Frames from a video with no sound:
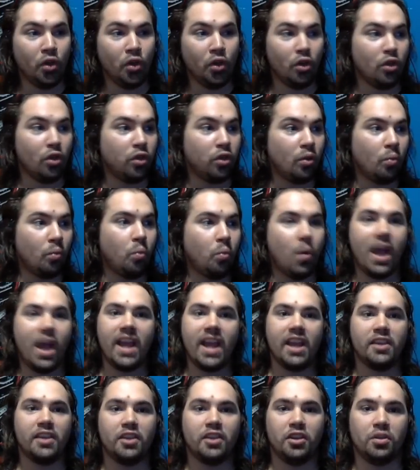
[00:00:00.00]
the
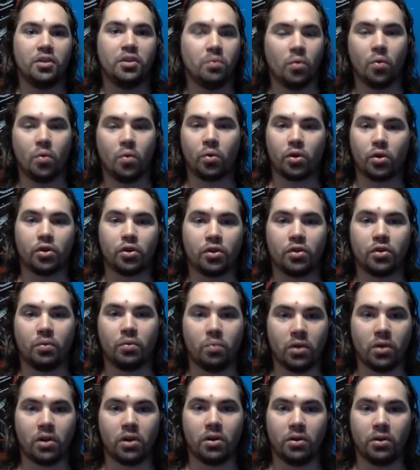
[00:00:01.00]
way that you order the
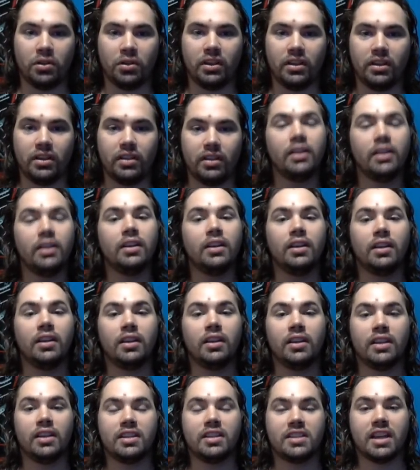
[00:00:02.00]
world
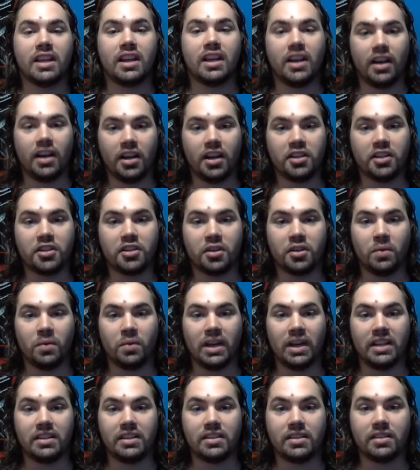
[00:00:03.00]
is a
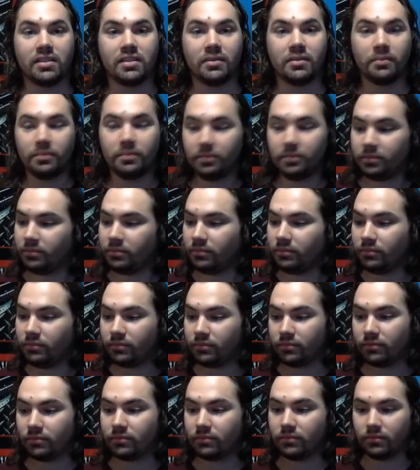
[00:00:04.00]
consequence
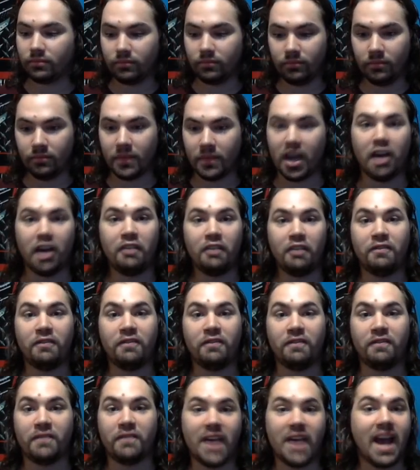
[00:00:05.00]
of
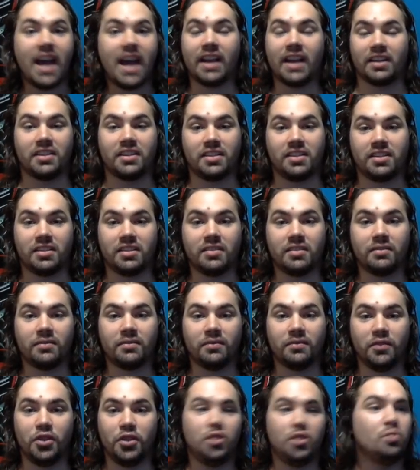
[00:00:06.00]
facts.
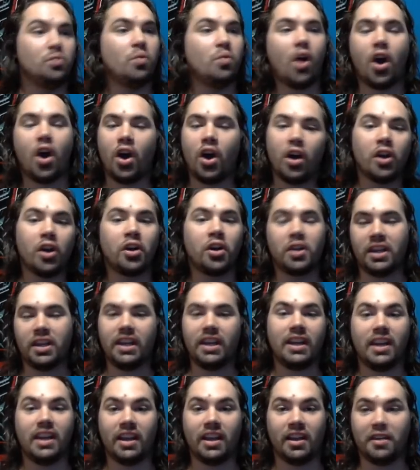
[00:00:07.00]
You are
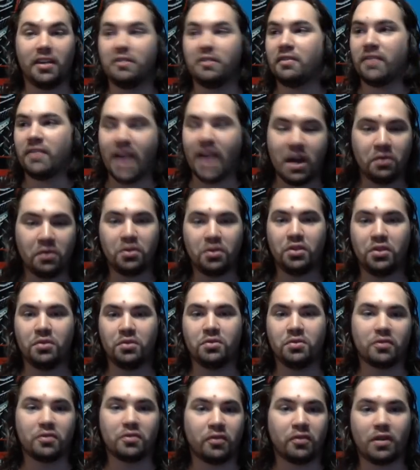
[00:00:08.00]
getting
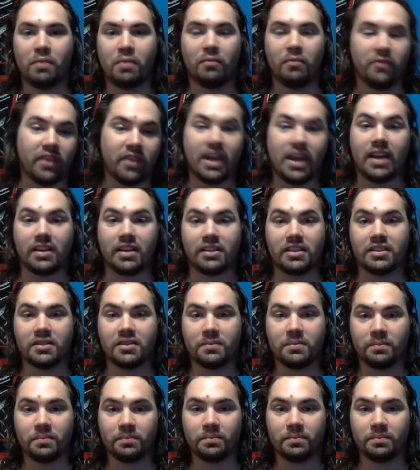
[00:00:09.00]
values from facts.